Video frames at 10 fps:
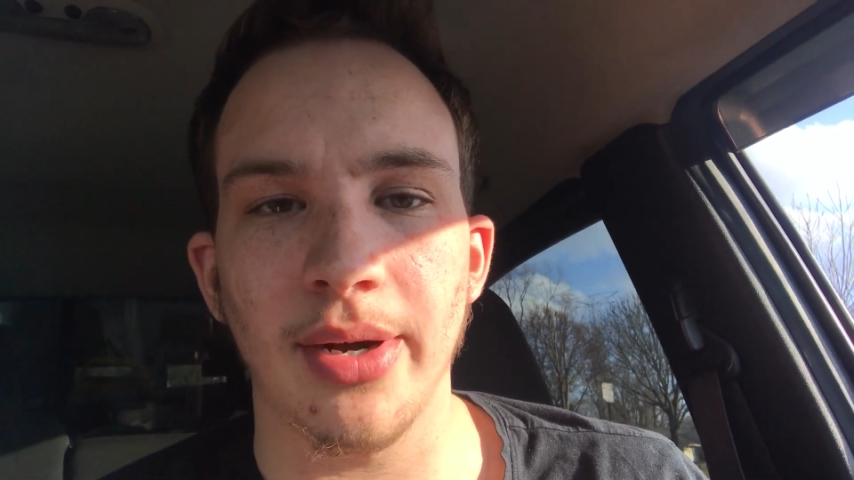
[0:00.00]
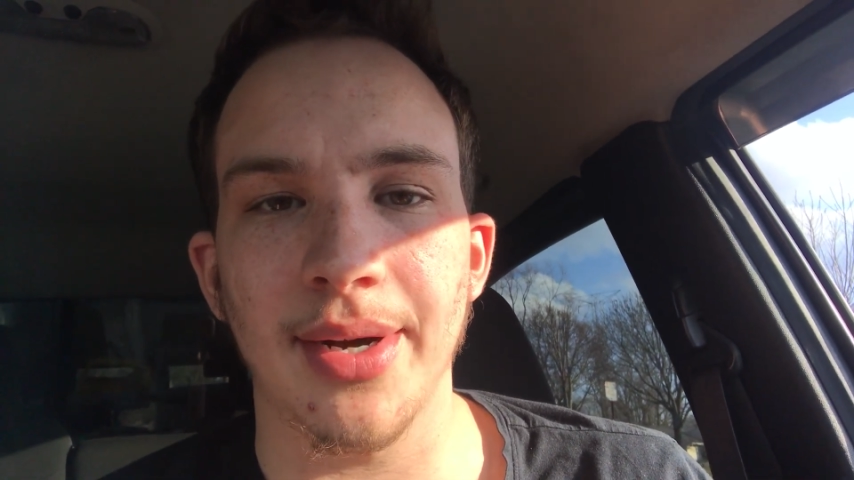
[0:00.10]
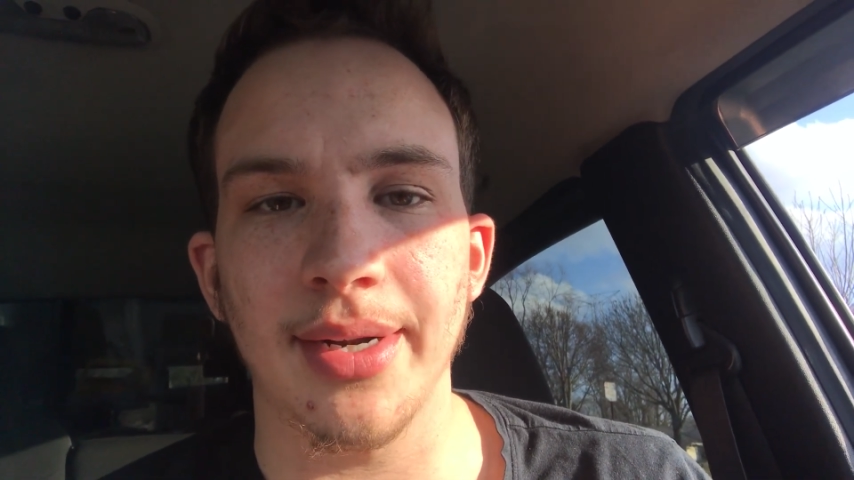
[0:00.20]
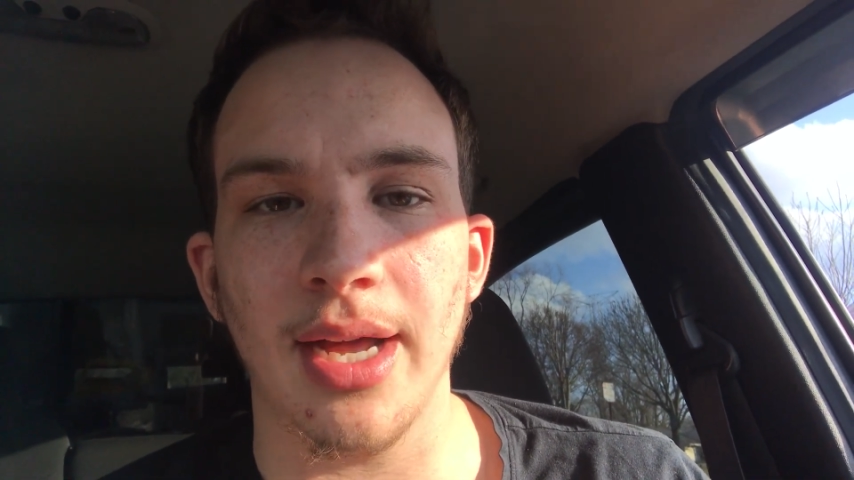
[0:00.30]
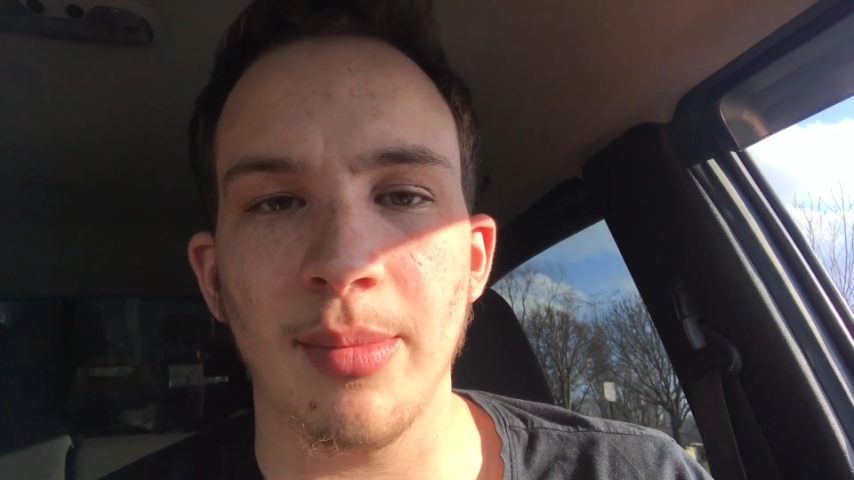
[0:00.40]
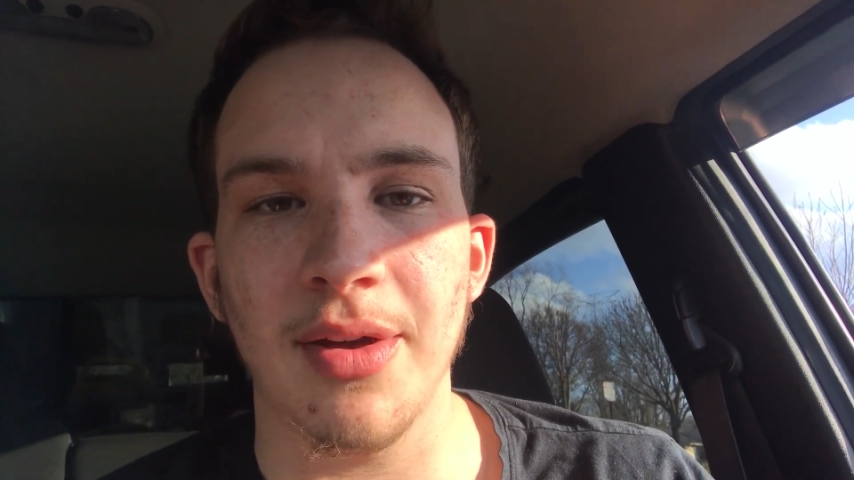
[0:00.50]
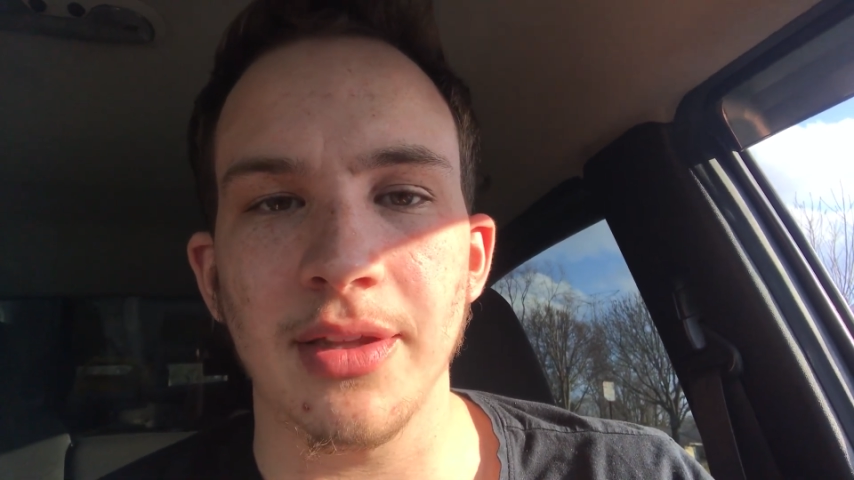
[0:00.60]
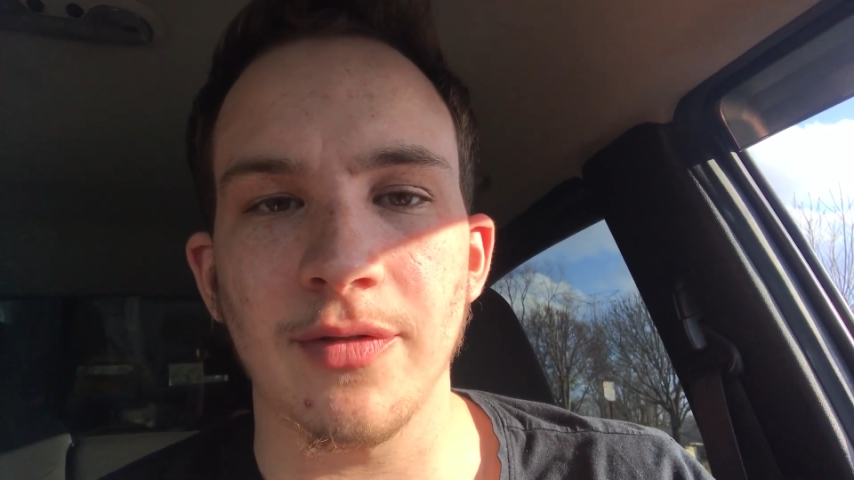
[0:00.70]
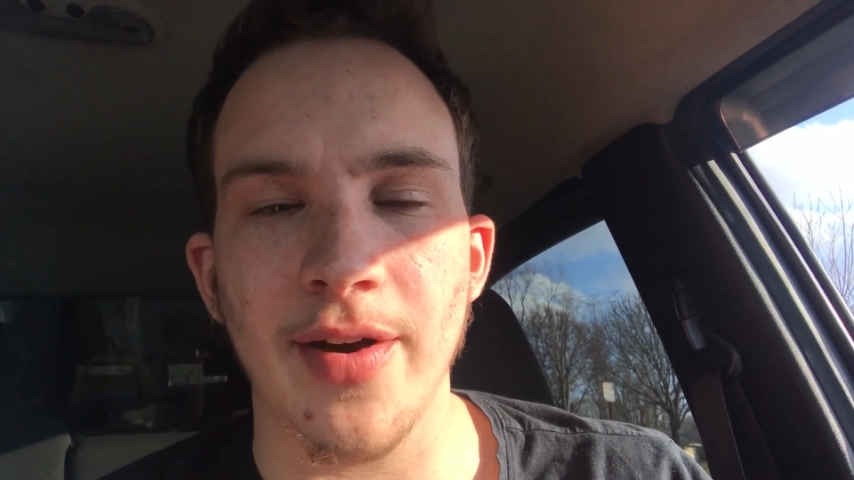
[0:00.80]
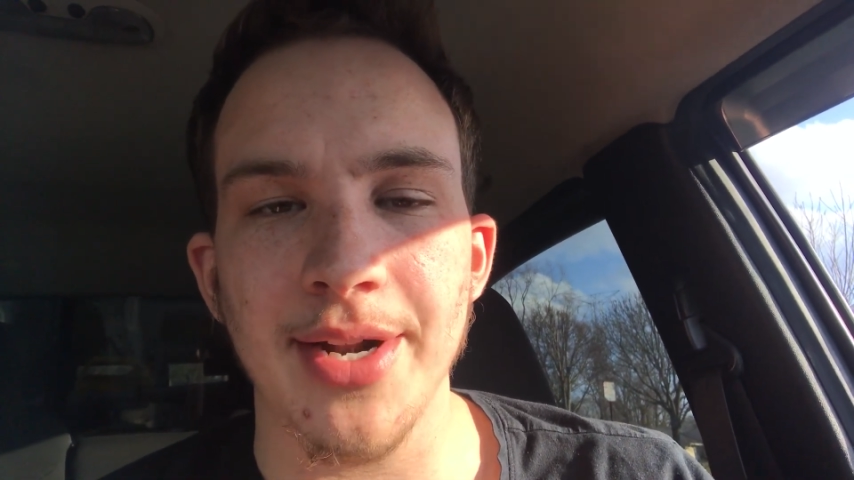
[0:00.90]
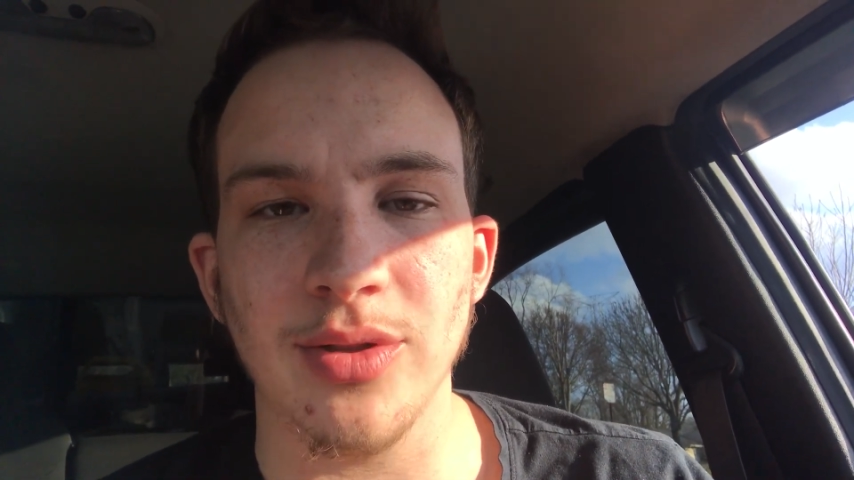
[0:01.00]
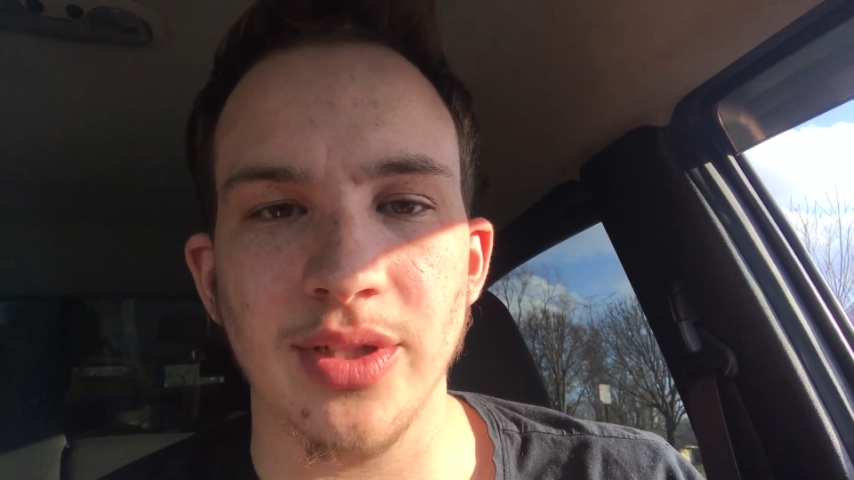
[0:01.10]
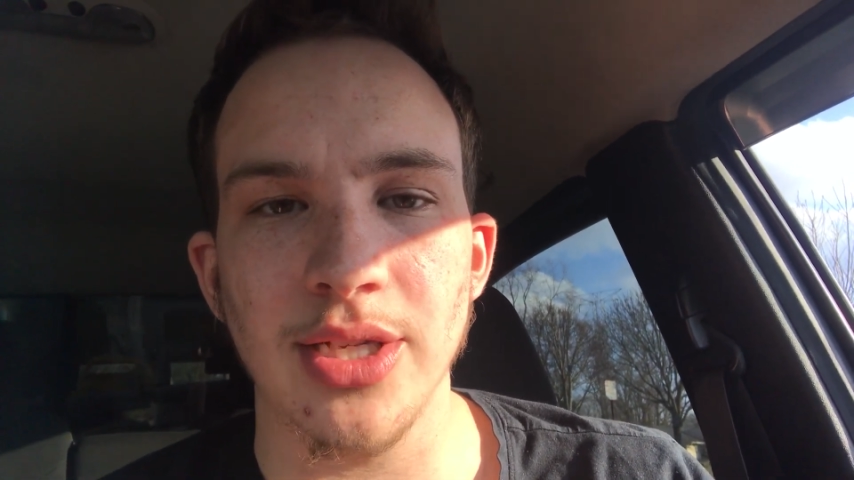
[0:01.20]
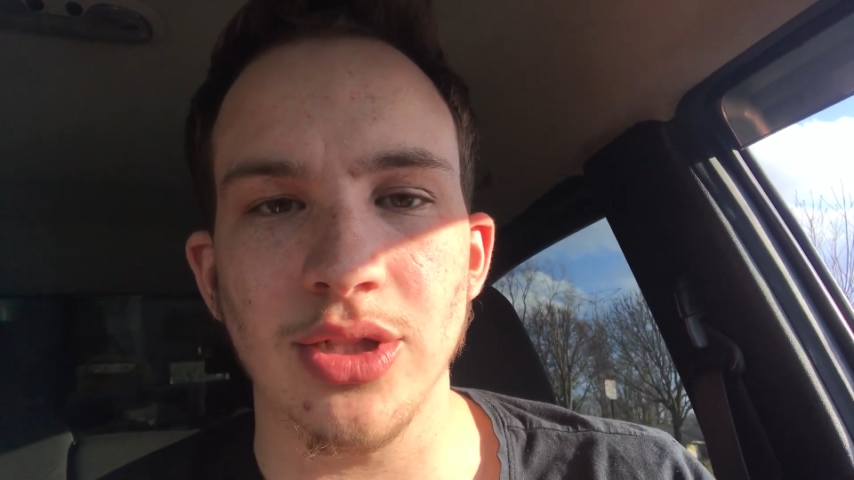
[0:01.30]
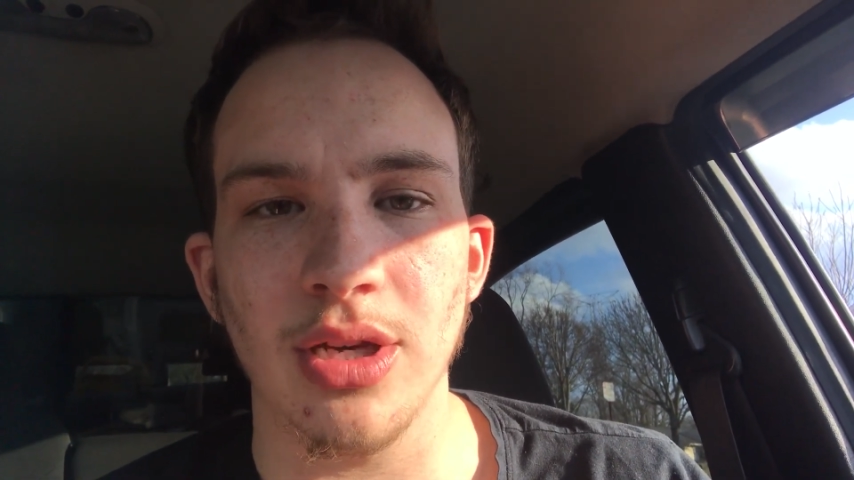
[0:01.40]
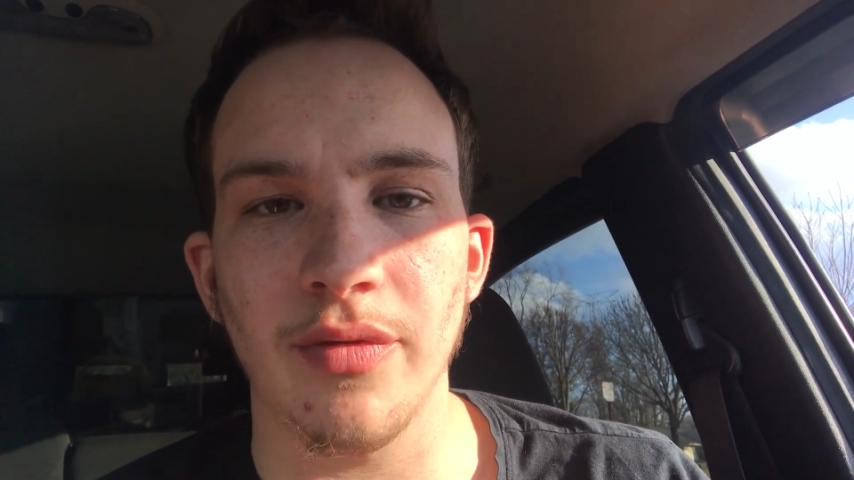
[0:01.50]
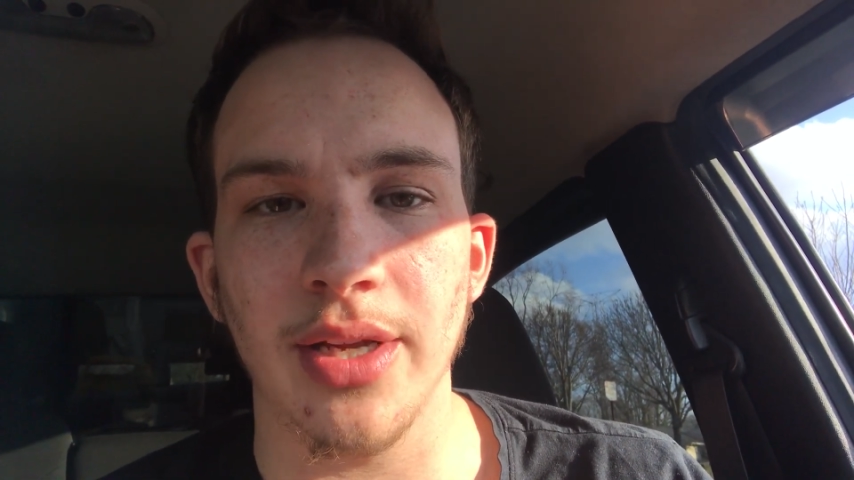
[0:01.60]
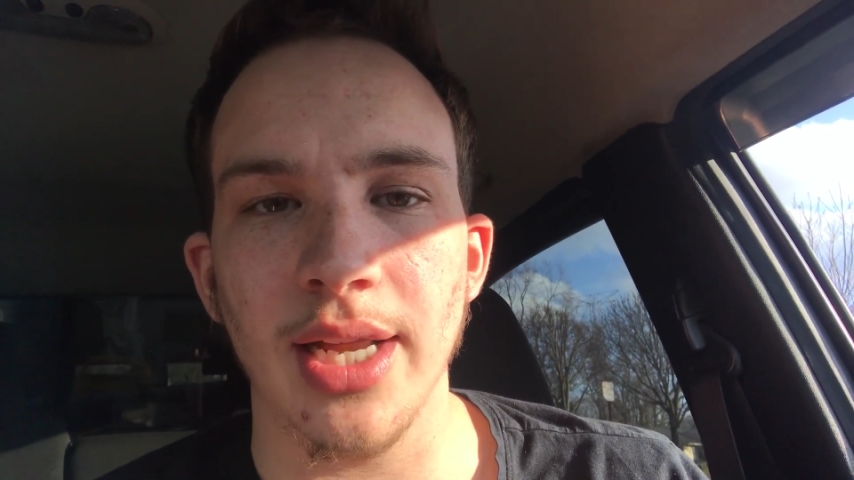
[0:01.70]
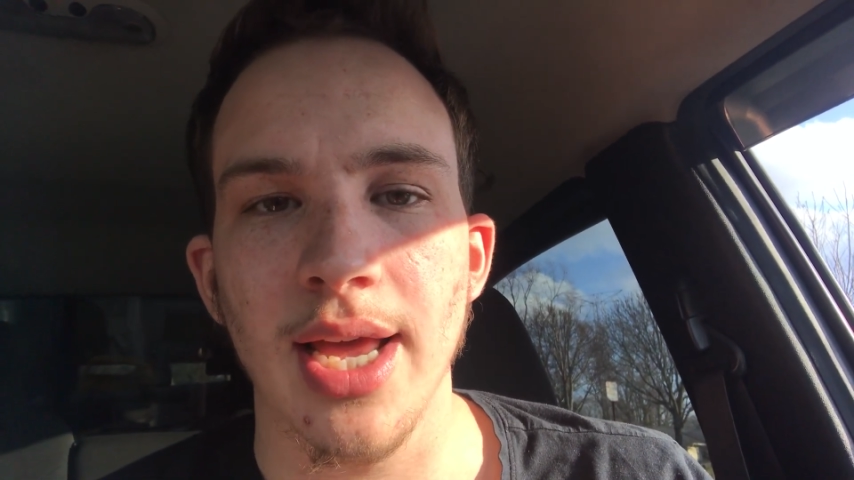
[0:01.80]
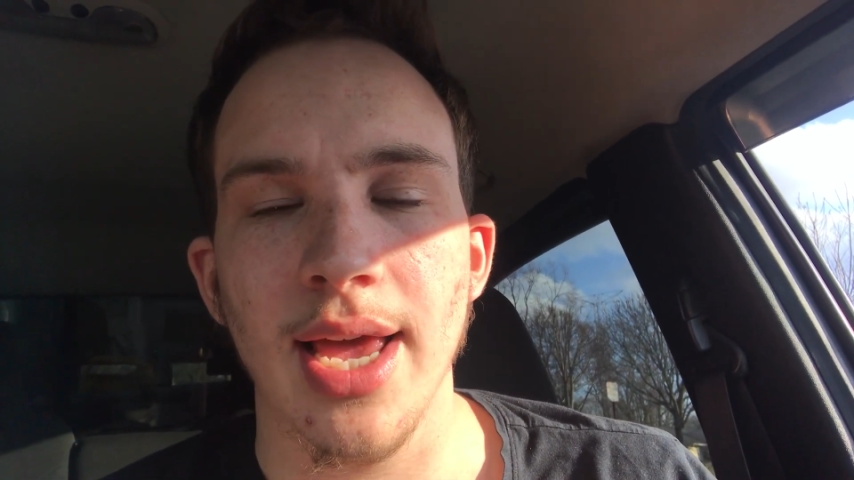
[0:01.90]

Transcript: but I'm on the final stages of it